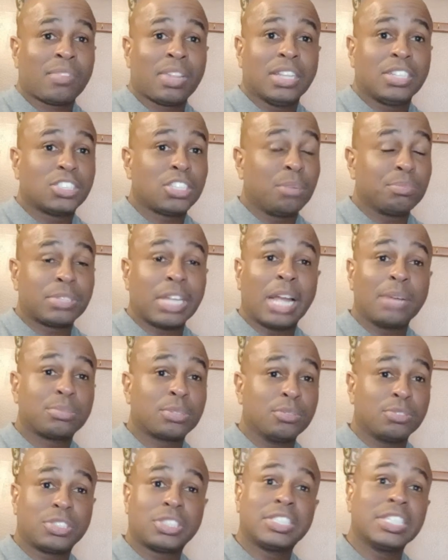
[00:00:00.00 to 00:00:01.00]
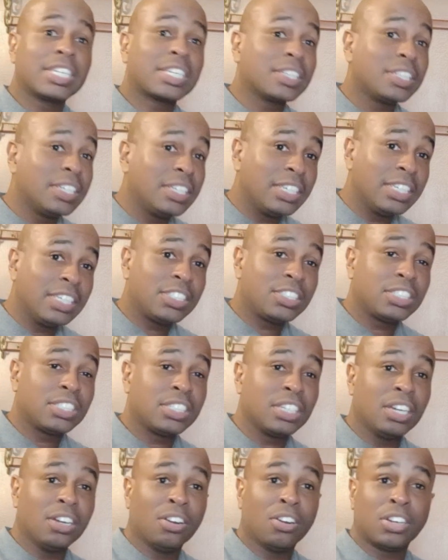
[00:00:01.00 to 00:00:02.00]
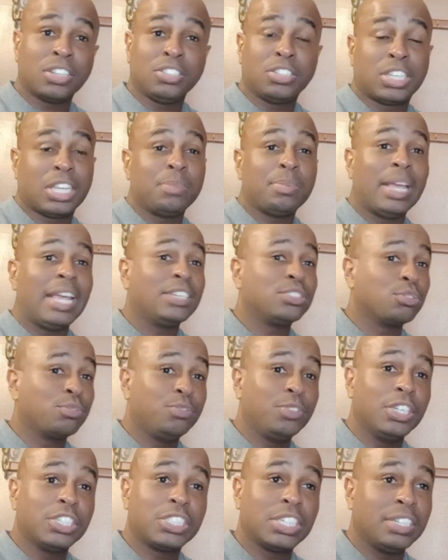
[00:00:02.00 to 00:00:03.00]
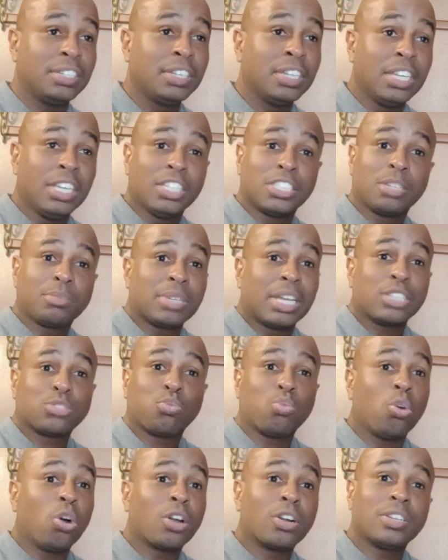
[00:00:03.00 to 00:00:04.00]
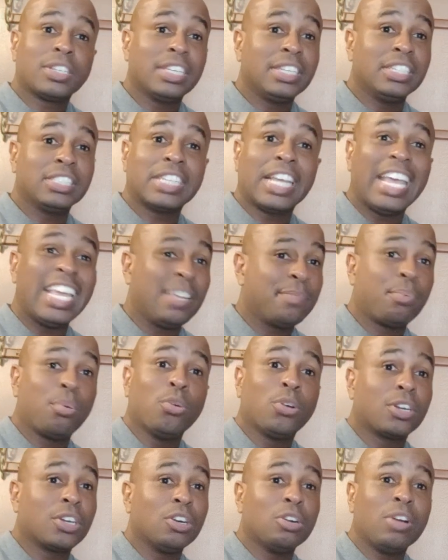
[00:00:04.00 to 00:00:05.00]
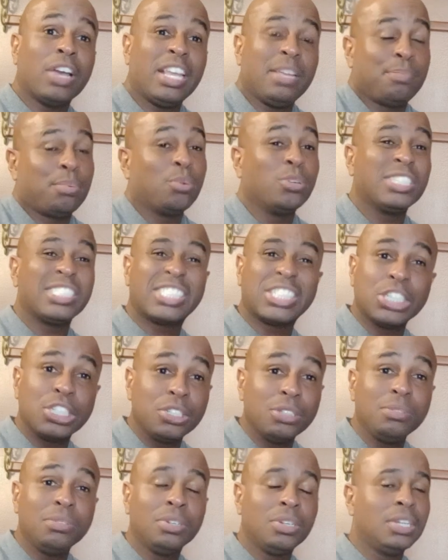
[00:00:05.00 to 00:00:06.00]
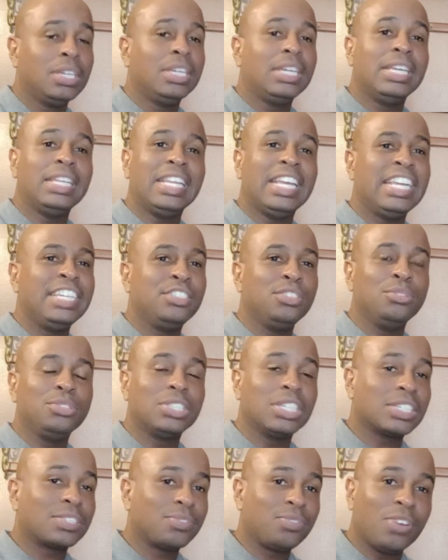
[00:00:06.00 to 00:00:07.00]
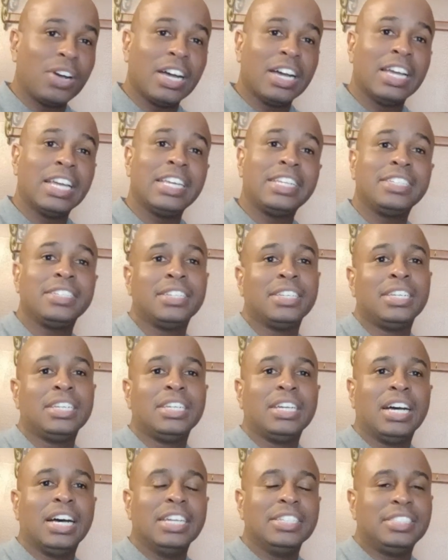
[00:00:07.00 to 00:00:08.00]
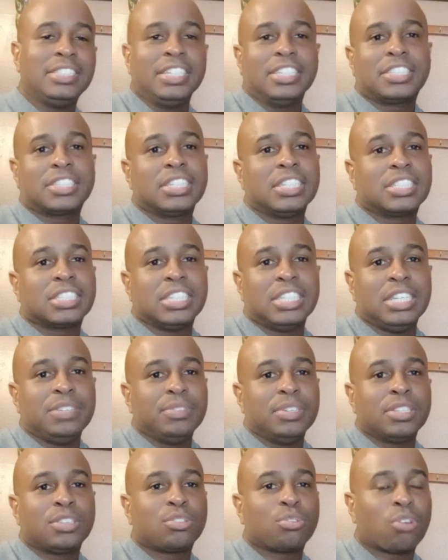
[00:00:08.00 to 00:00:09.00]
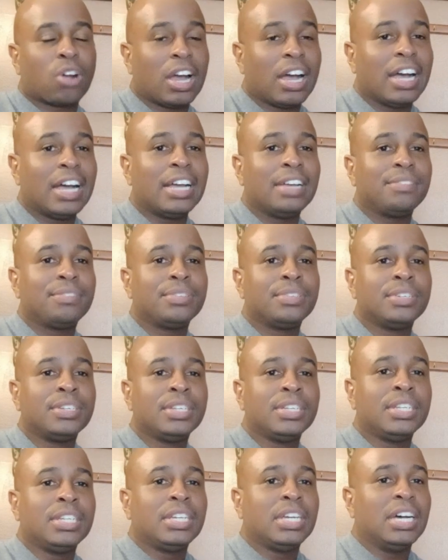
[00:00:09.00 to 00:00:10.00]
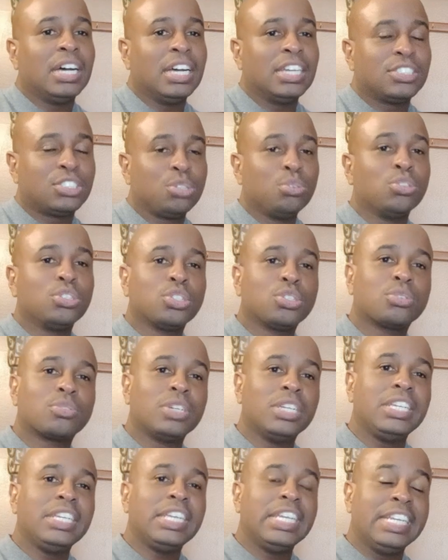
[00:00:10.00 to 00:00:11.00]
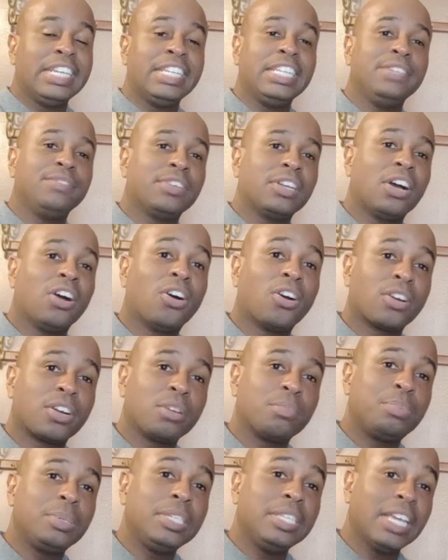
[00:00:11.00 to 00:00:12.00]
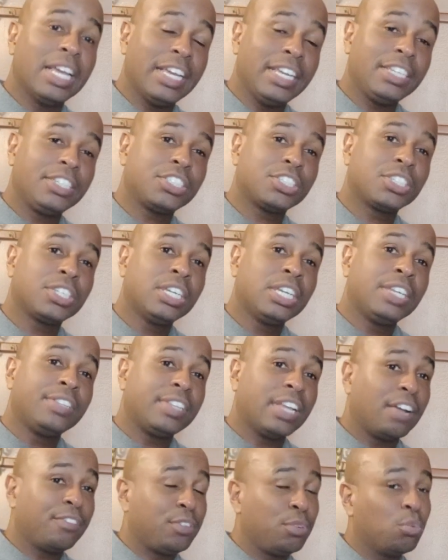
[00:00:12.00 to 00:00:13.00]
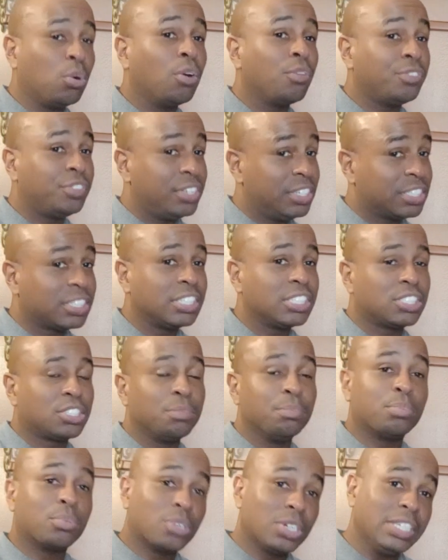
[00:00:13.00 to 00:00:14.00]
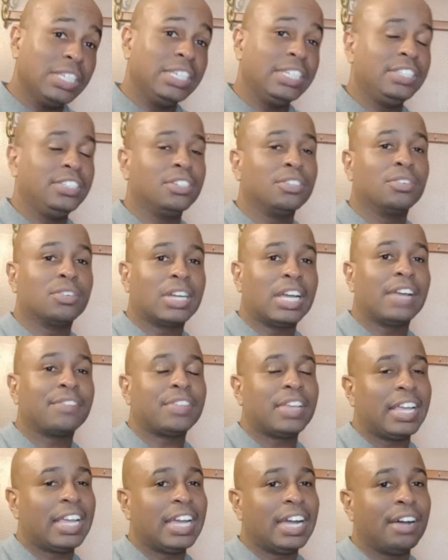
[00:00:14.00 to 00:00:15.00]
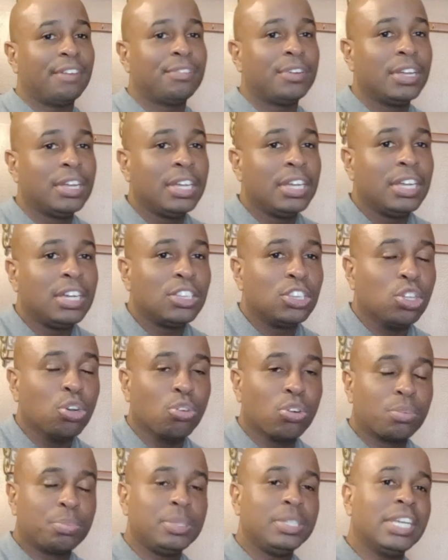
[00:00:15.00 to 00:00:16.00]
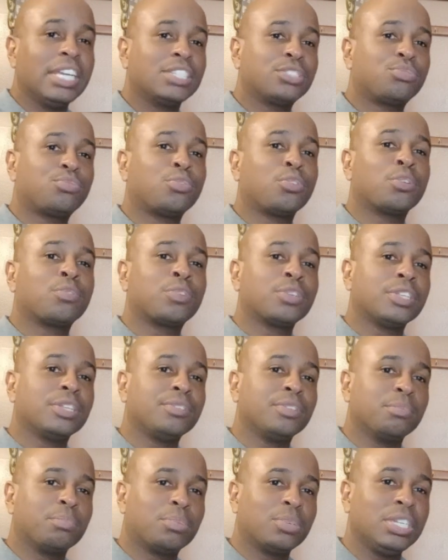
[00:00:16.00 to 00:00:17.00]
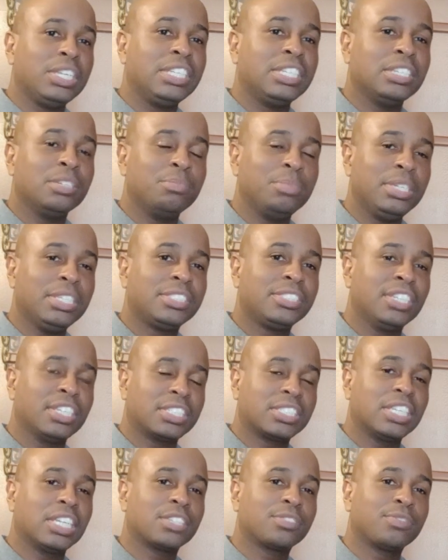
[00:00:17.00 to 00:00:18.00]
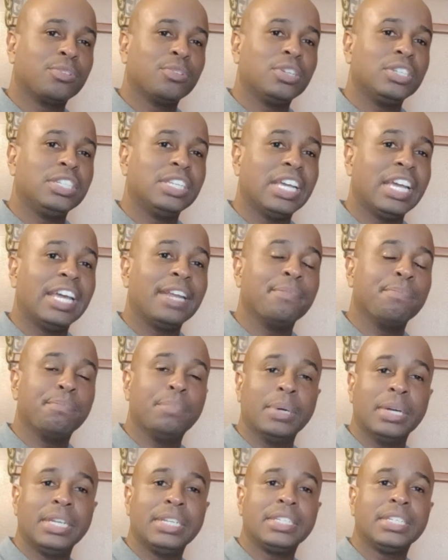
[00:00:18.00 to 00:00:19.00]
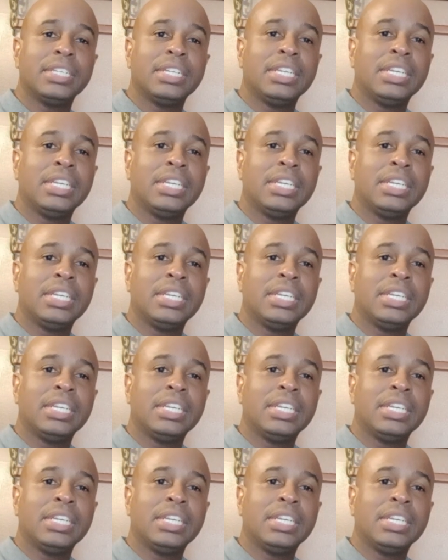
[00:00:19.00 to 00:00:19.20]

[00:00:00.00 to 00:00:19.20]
some types of cichlids, or you keep angelfish in sometimes water that is 8.0, 8.2, and they do just fine. Discus can even thrive to a degree in even harder pH. Now, if you want discus to breed, you're going to have lower pH for them to breed and to be successful in that. But